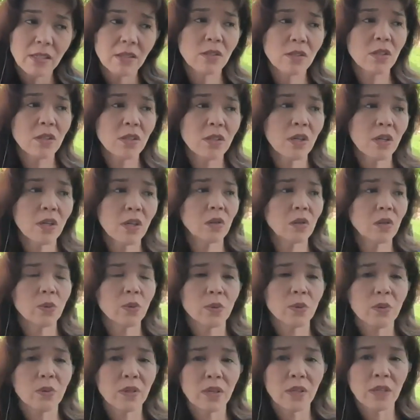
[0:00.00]

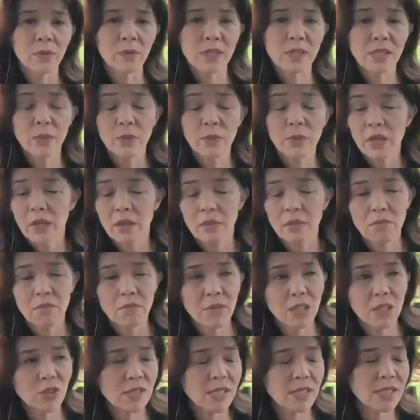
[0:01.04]
So, we said we were going to
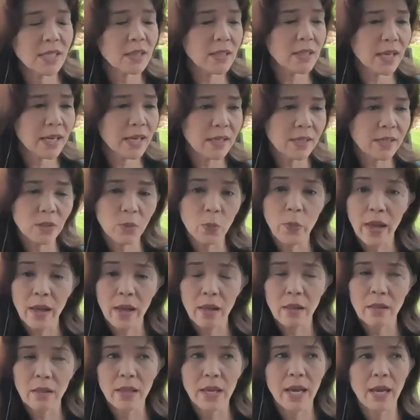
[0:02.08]
mention Celia as well.